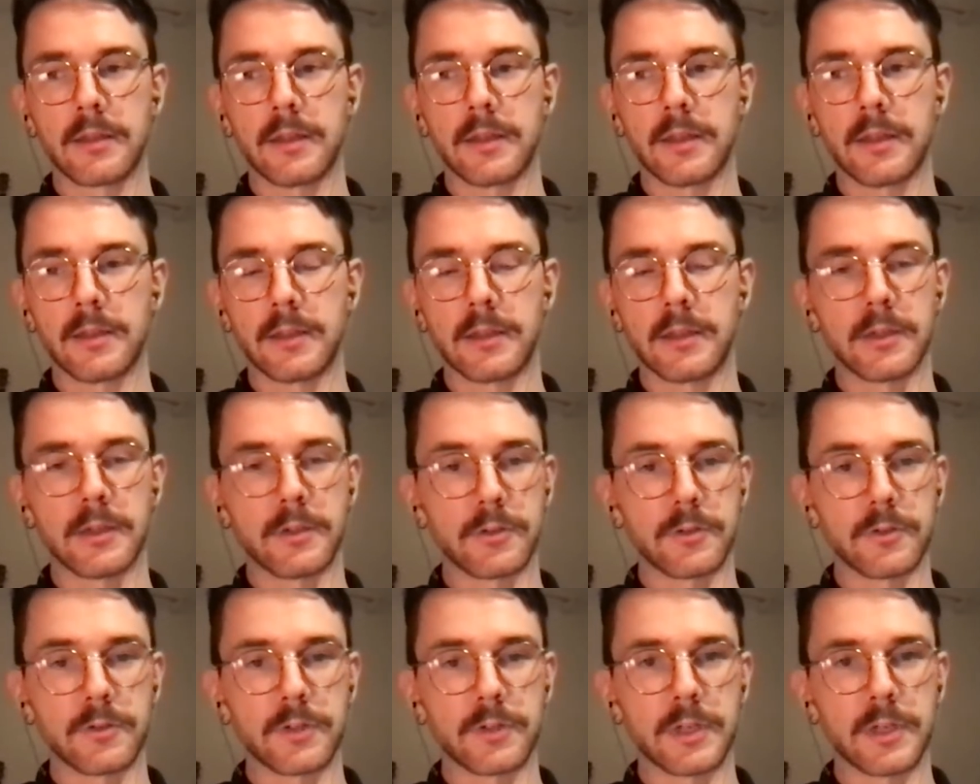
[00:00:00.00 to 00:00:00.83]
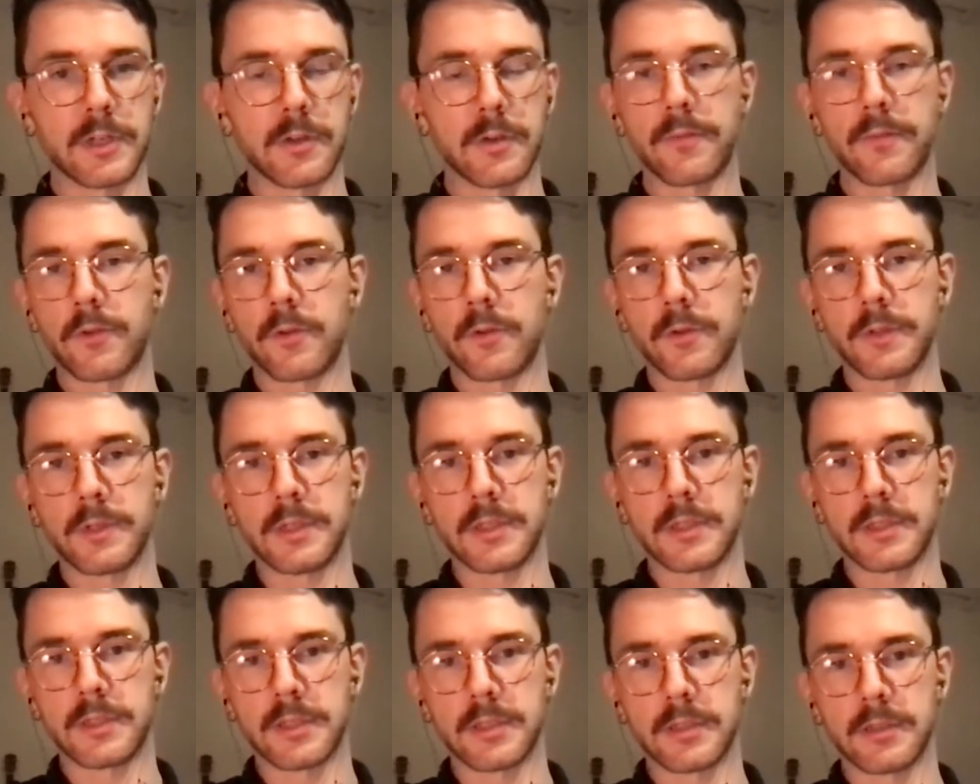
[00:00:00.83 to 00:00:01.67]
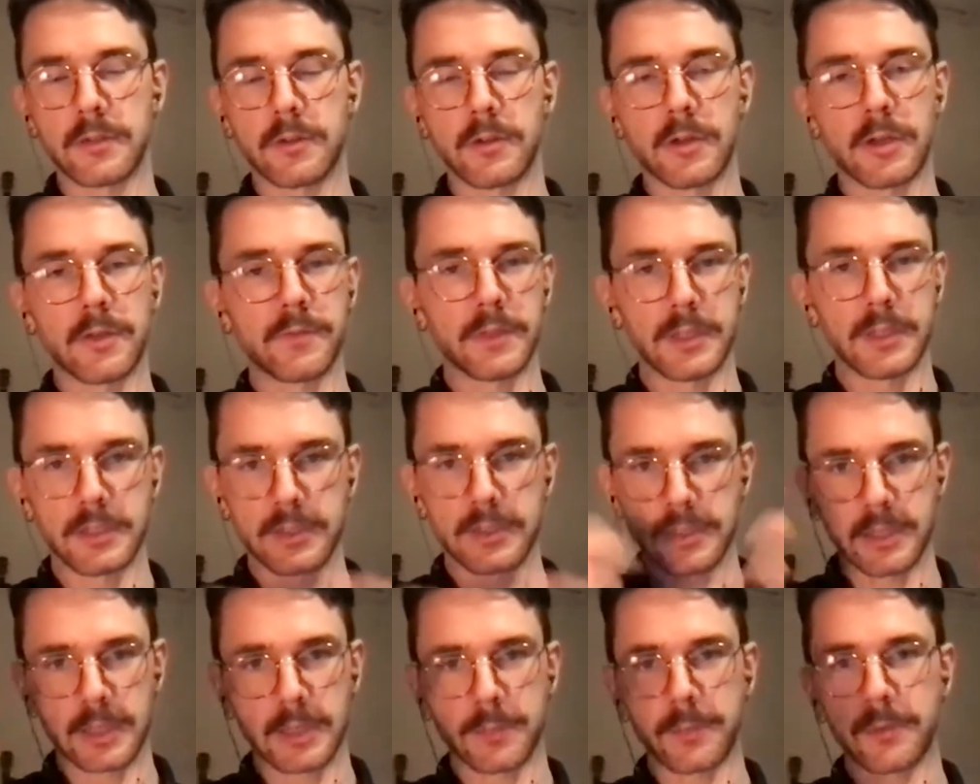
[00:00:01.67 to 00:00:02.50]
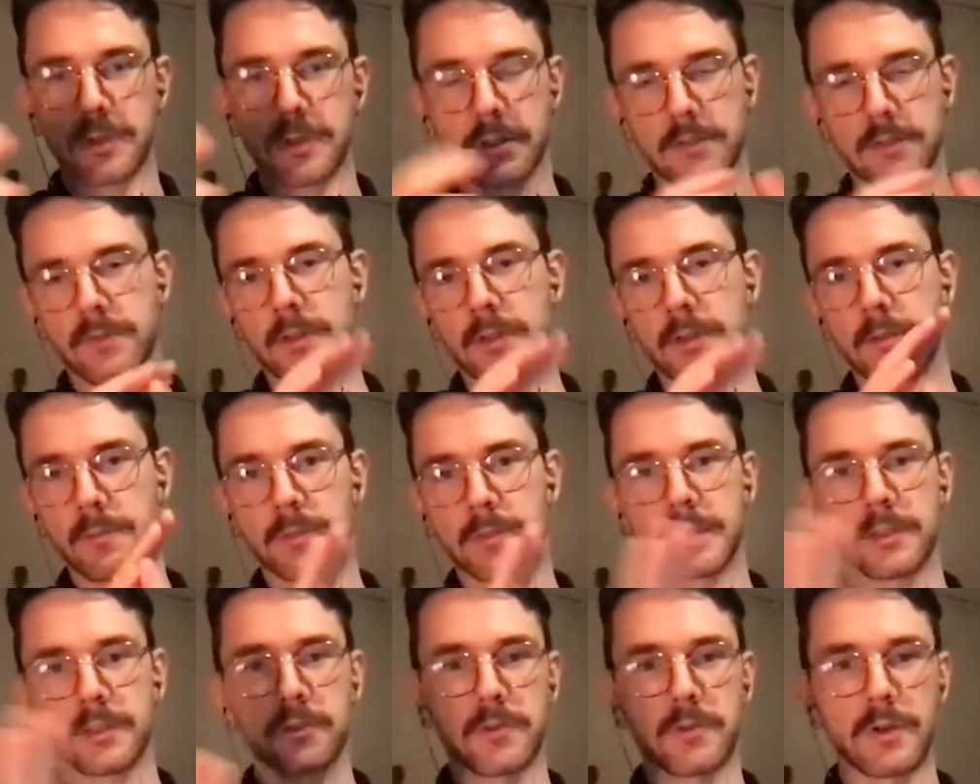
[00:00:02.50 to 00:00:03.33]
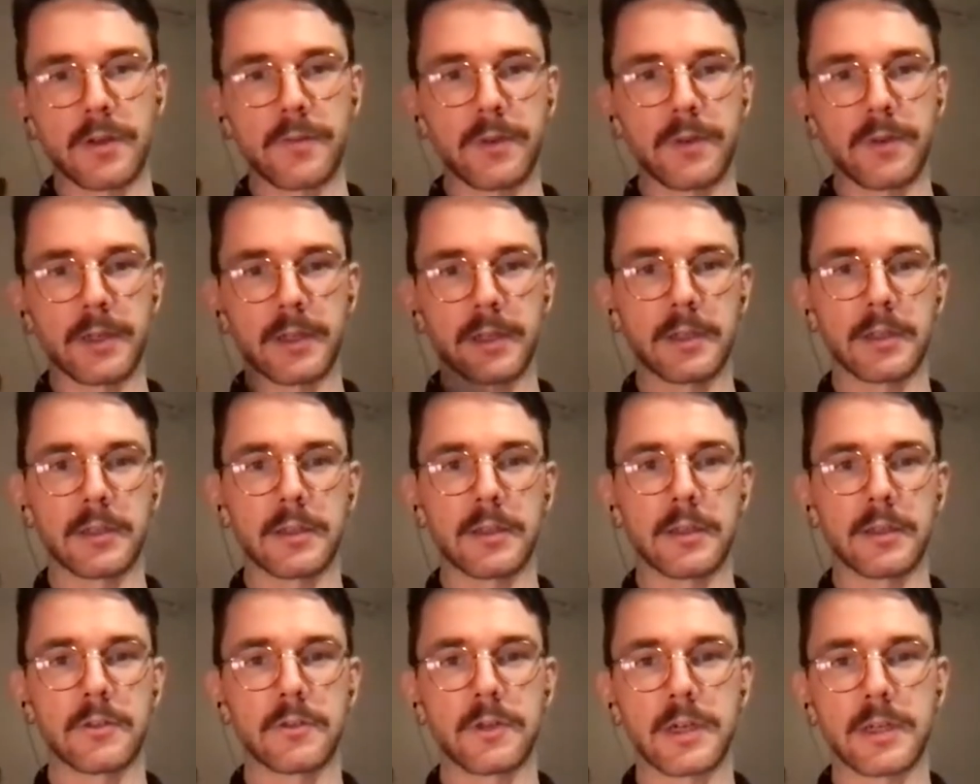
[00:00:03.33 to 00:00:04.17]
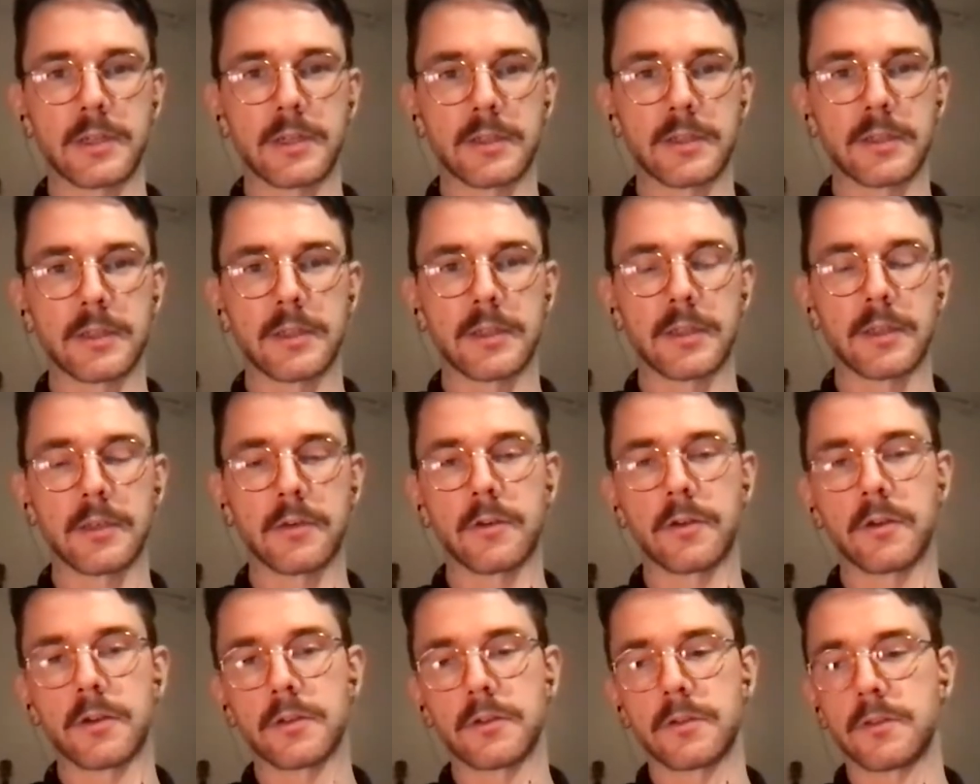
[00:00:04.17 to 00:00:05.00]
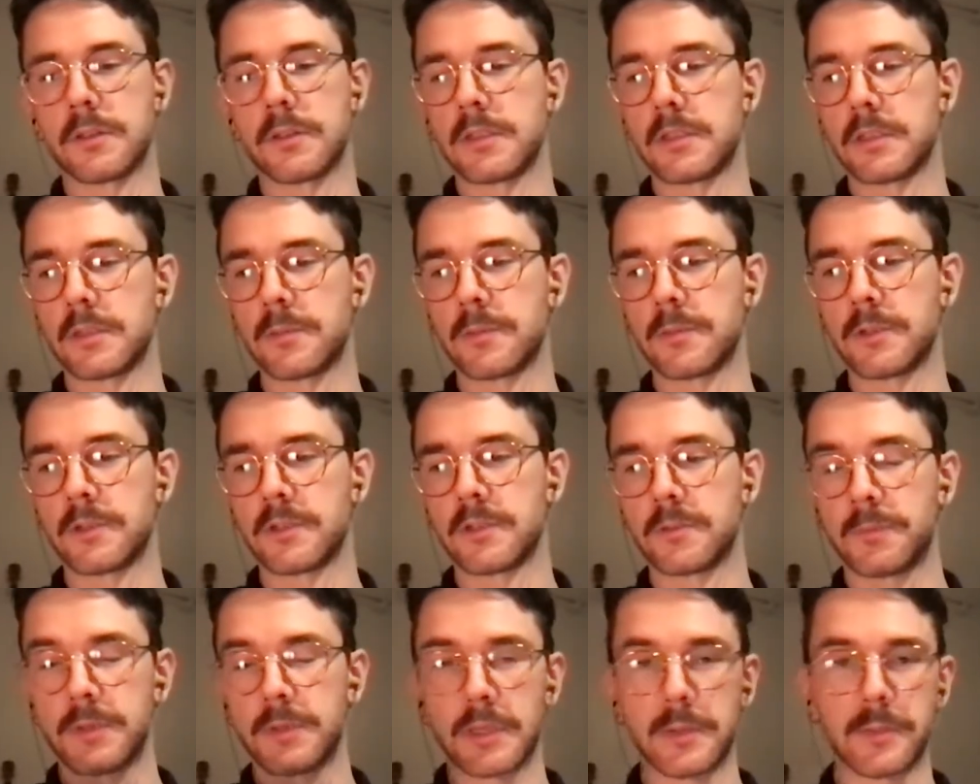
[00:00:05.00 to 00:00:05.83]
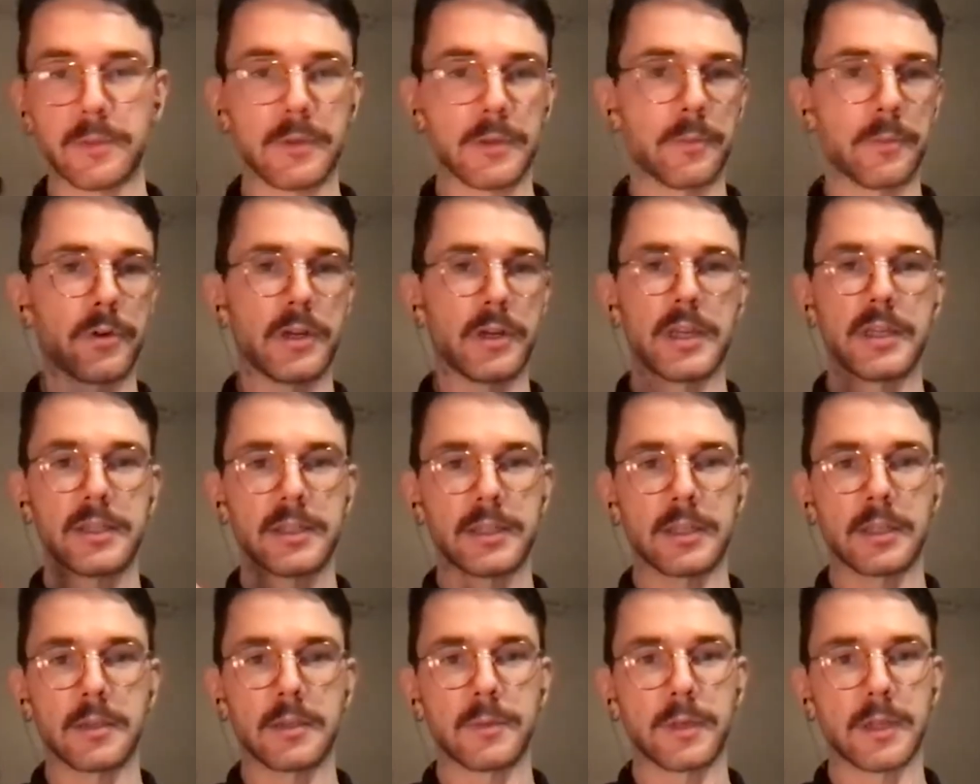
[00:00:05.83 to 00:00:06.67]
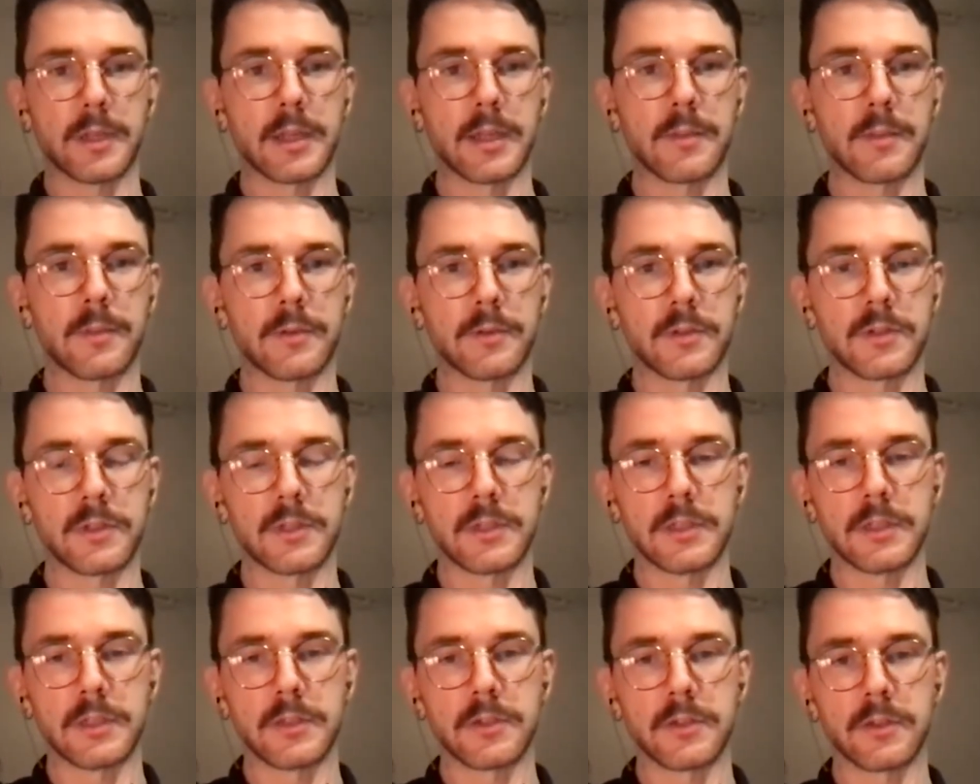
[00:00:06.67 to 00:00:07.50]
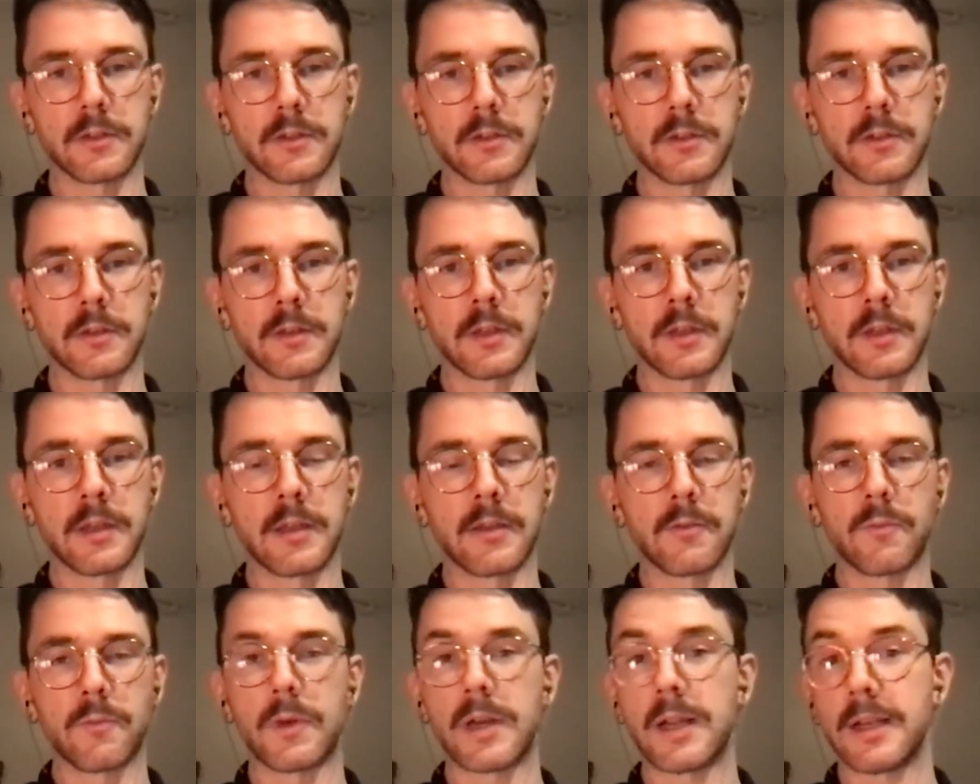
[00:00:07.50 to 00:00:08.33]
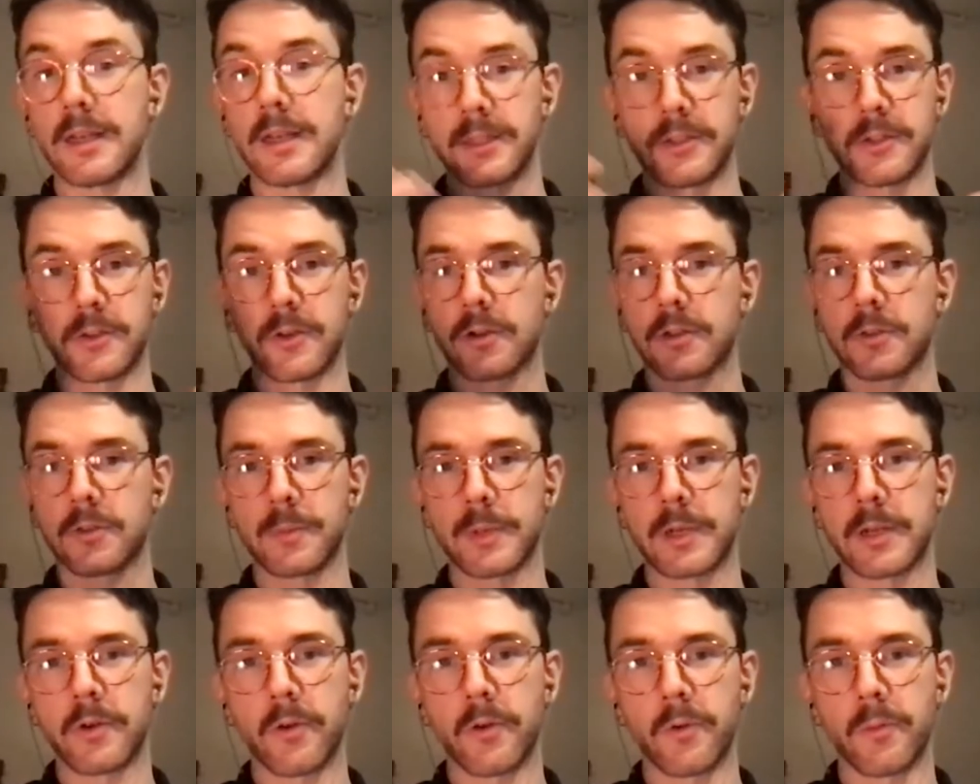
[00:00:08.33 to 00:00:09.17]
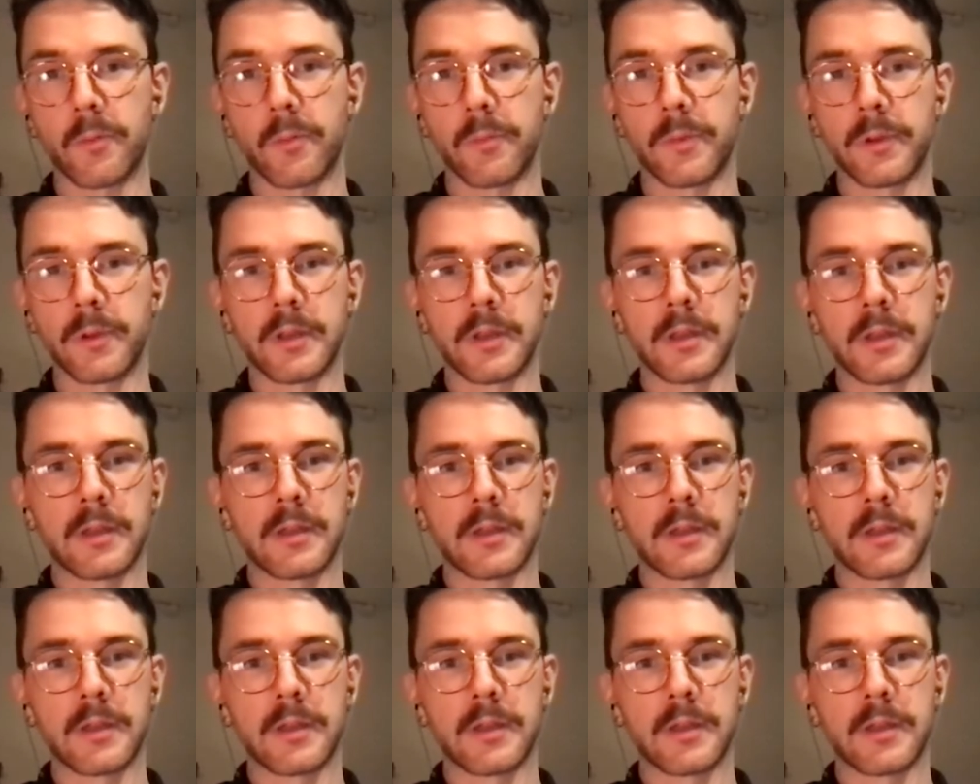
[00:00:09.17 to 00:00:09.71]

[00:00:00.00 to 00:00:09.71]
And then, as you say, you have these like images of him like traveling in transit, and then you cut to these images of people embracing and being happy to see each other while he talks about home.